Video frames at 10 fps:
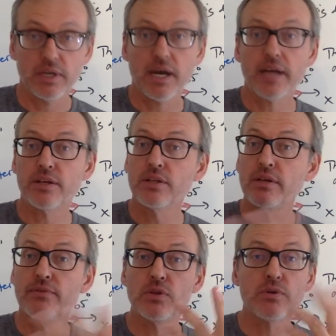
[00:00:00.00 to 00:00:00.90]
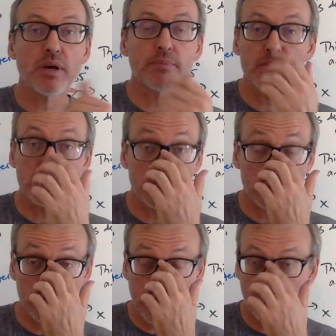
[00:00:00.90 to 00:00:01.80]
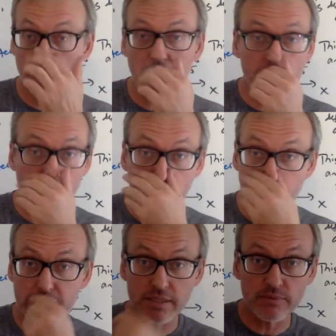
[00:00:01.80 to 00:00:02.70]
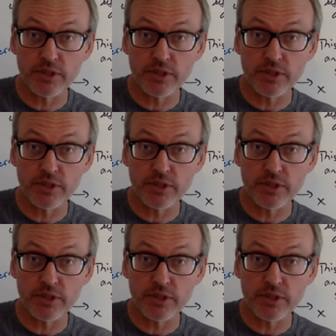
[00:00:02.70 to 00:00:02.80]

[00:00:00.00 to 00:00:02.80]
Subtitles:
I could give you numbers that you never would have thought of as